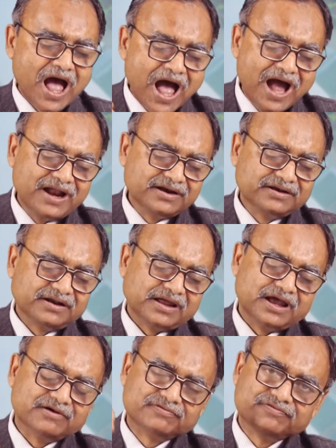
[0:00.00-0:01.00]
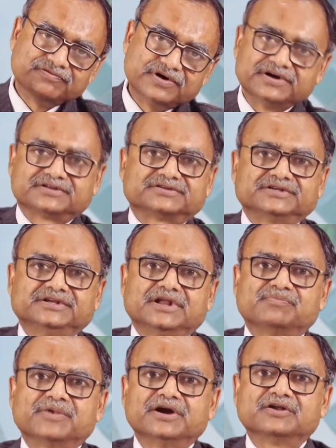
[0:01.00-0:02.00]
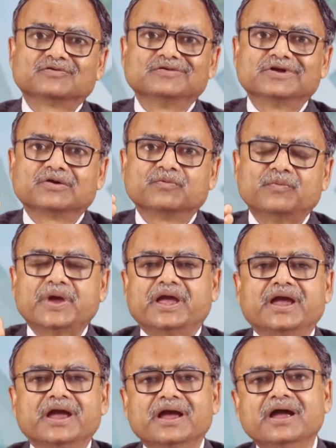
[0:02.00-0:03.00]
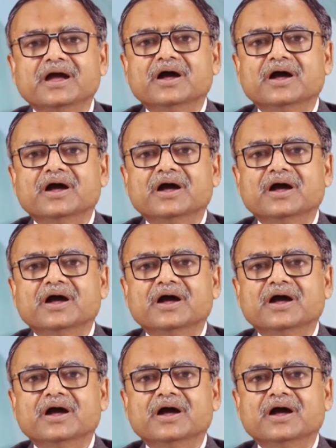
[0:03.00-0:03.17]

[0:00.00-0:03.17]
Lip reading: and efforts in a particular way